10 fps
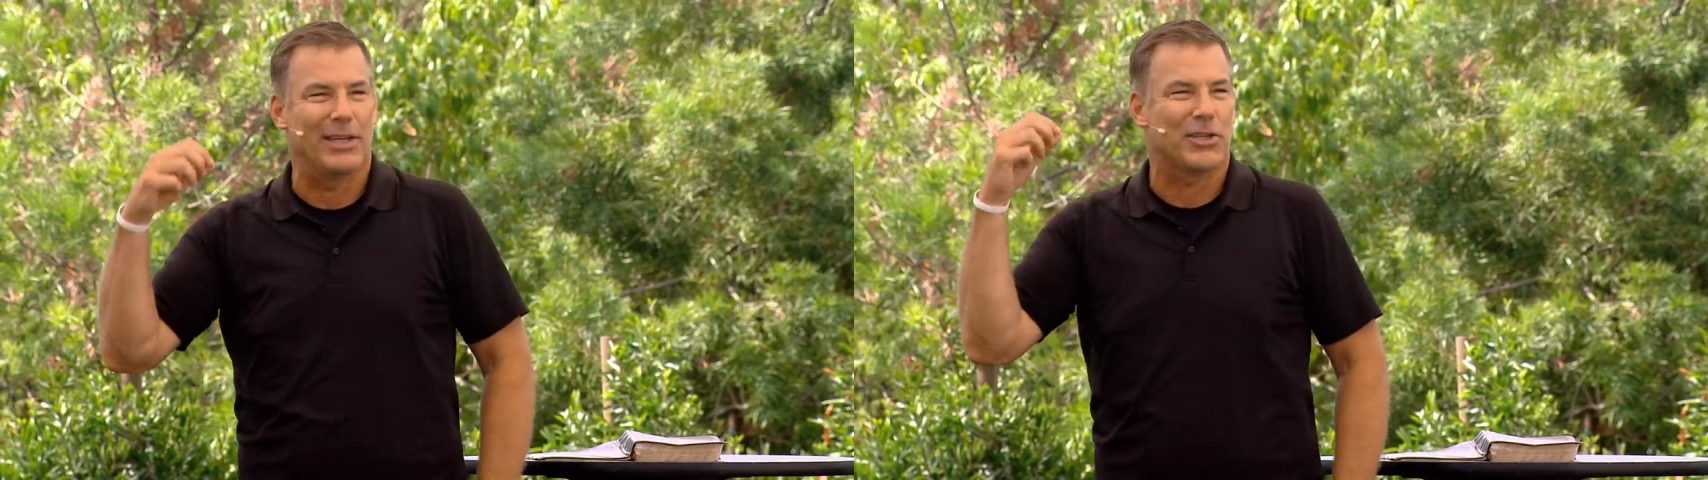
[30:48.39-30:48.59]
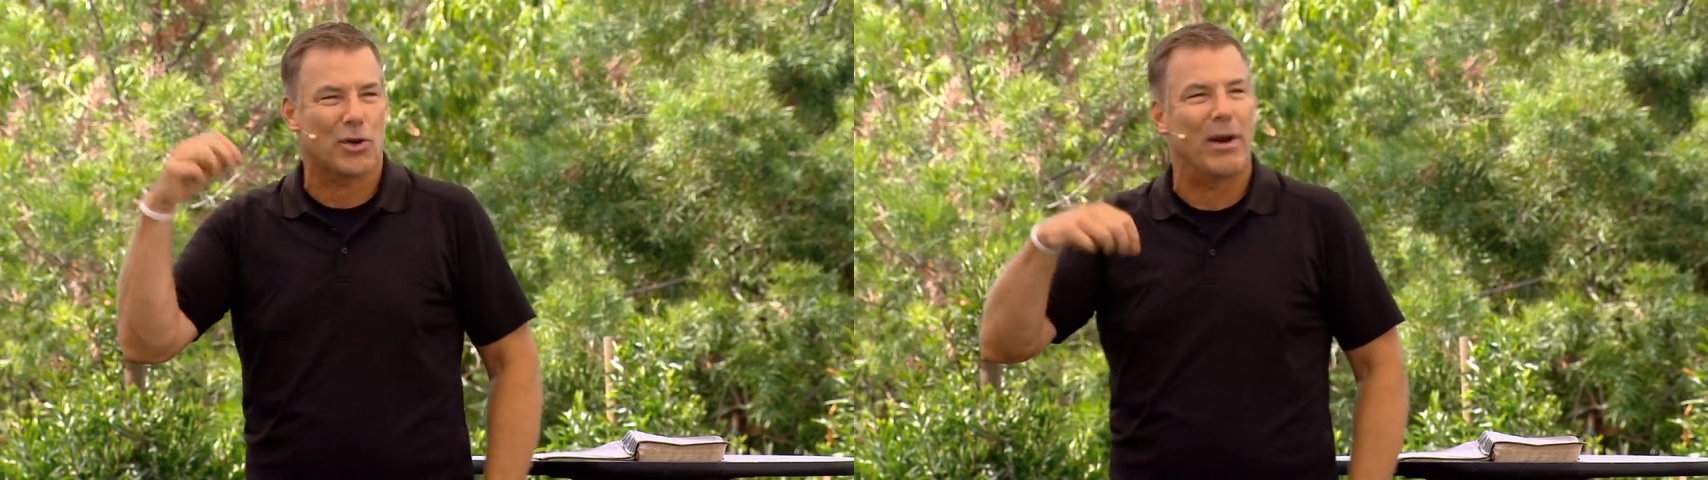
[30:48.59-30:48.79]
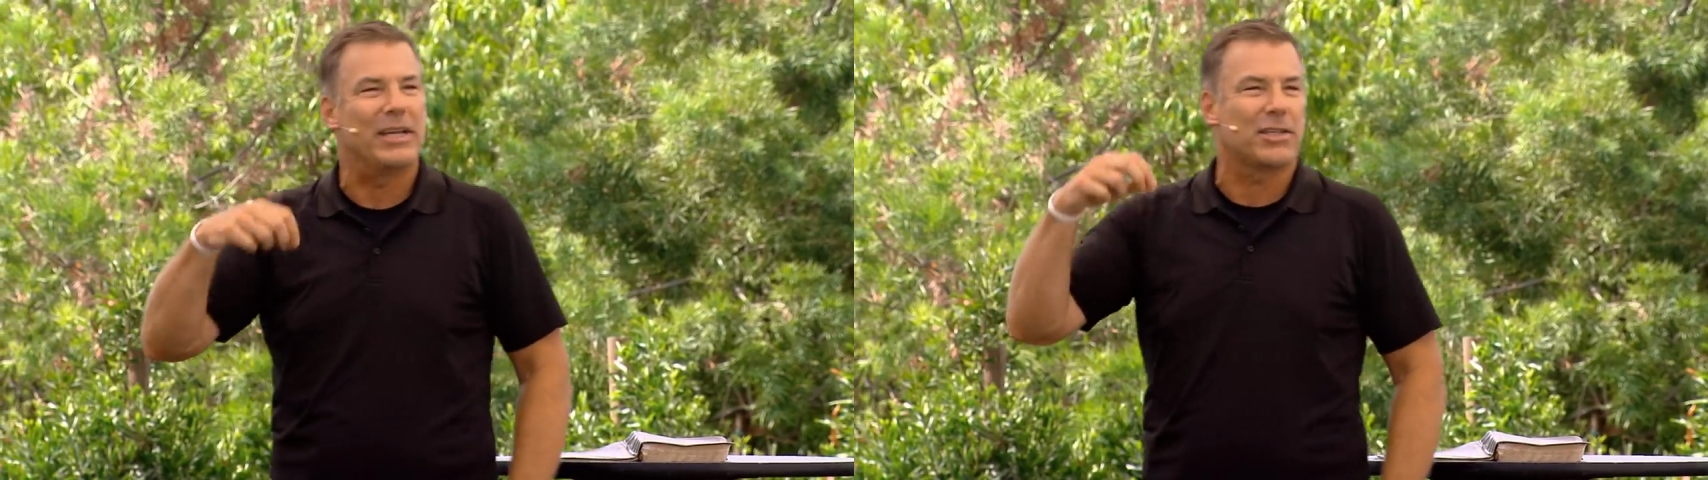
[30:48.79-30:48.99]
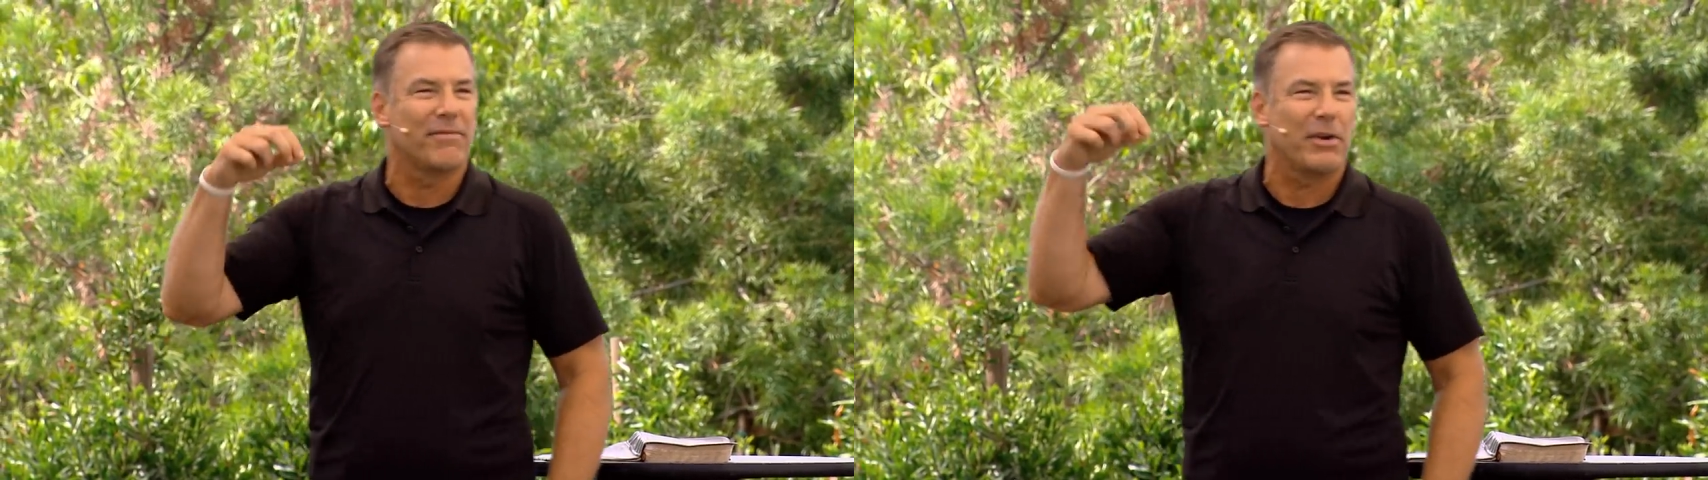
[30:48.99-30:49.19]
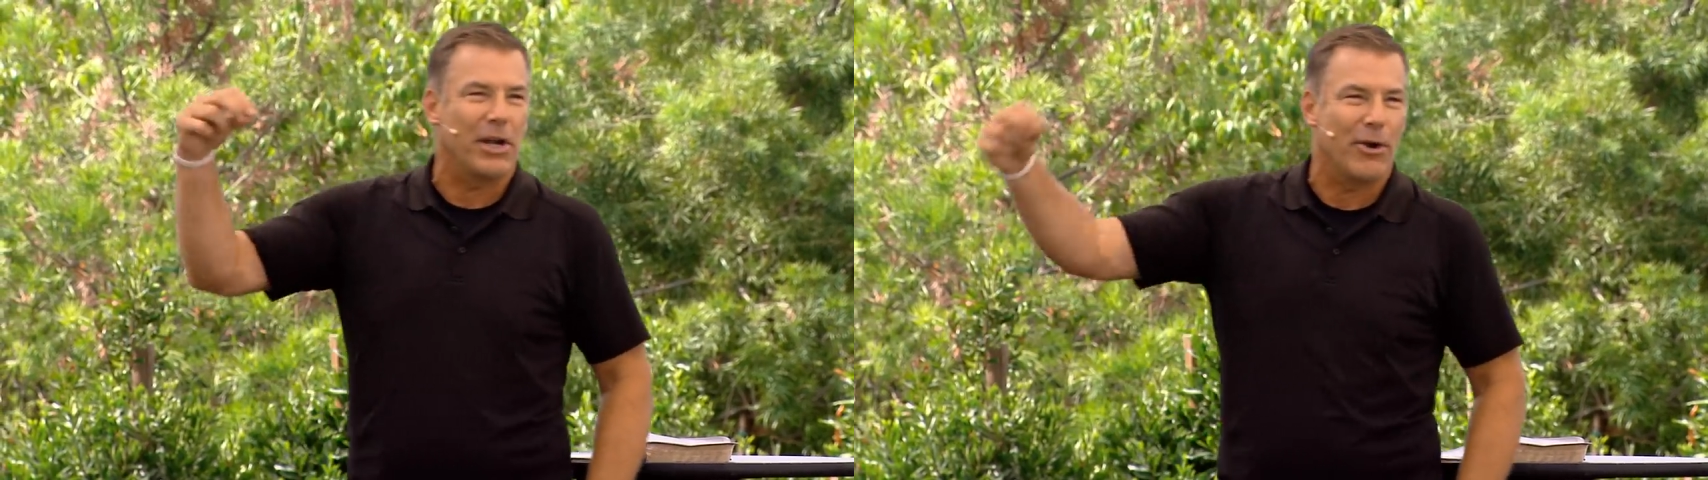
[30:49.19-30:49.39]
disgrace the
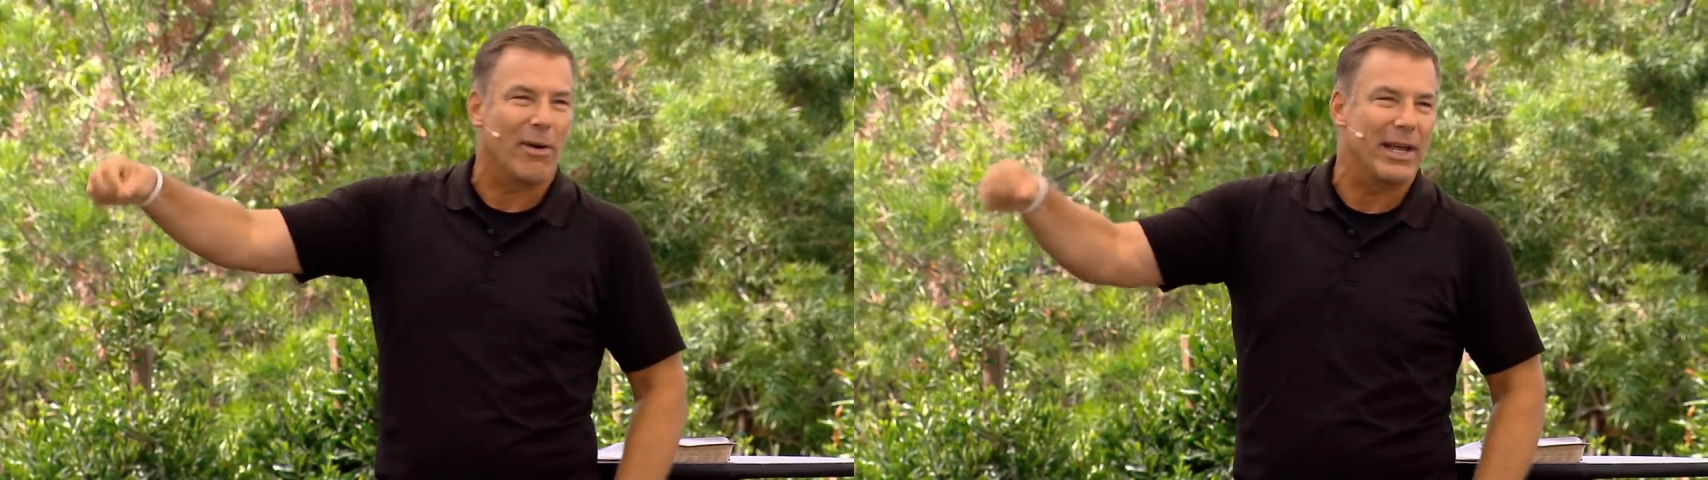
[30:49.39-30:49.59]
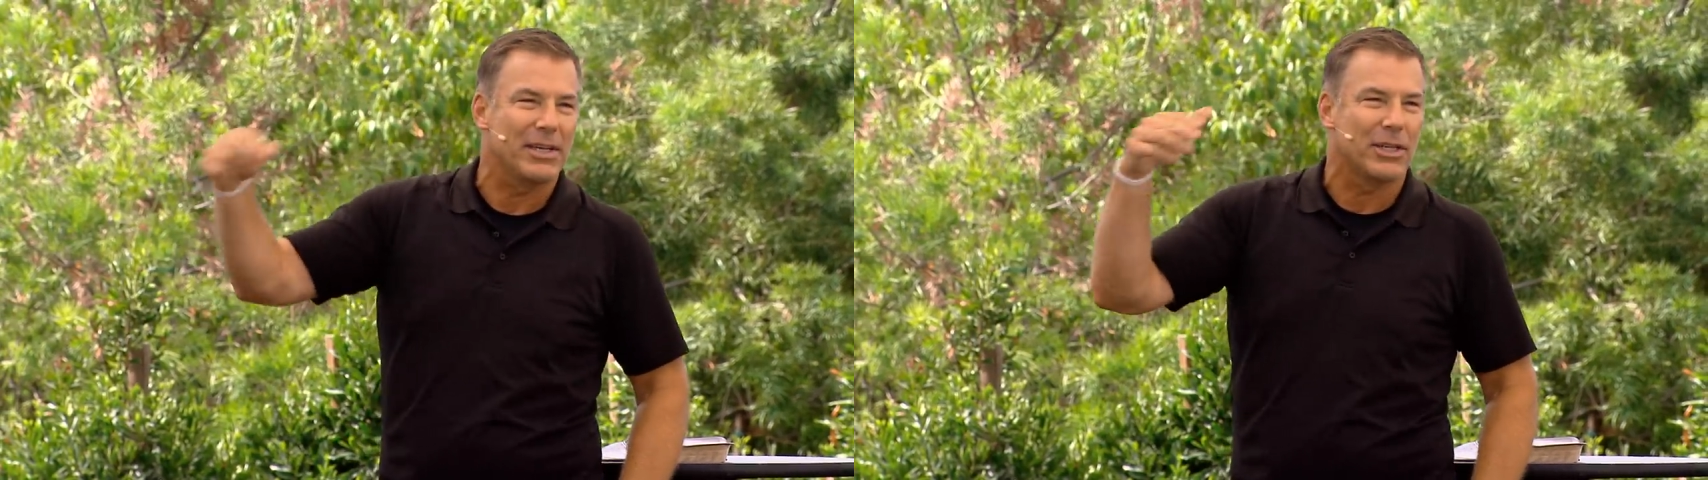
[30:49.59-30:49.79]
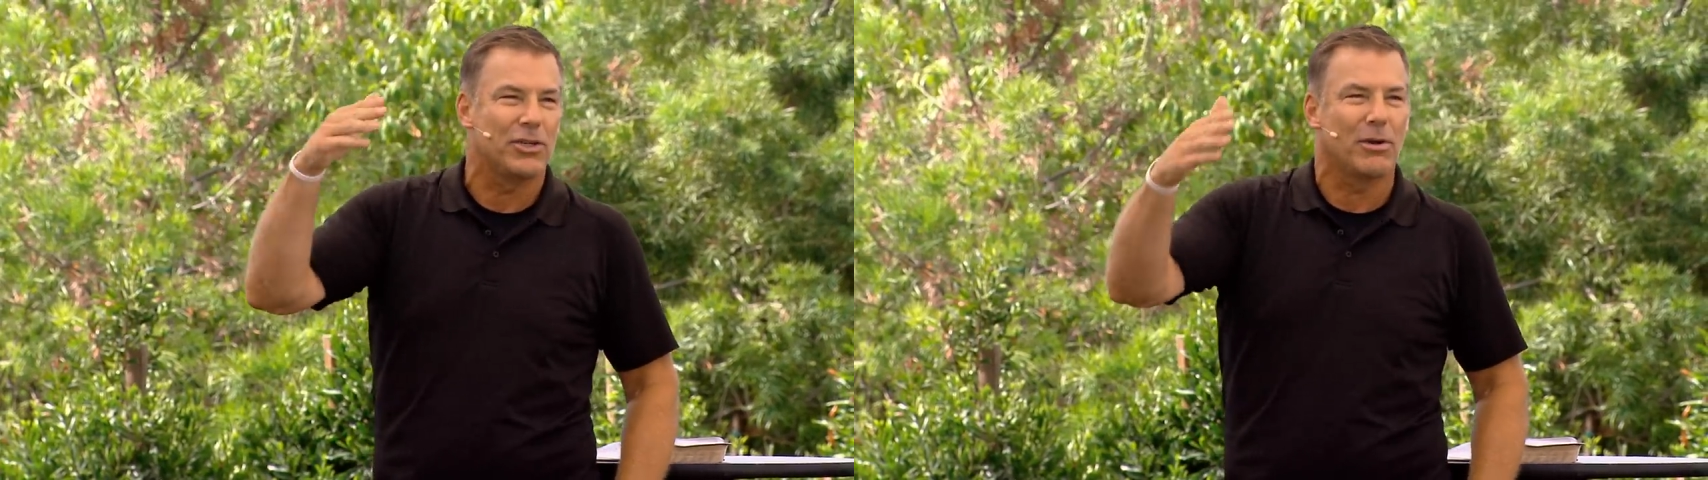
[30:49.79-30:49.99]
very grace that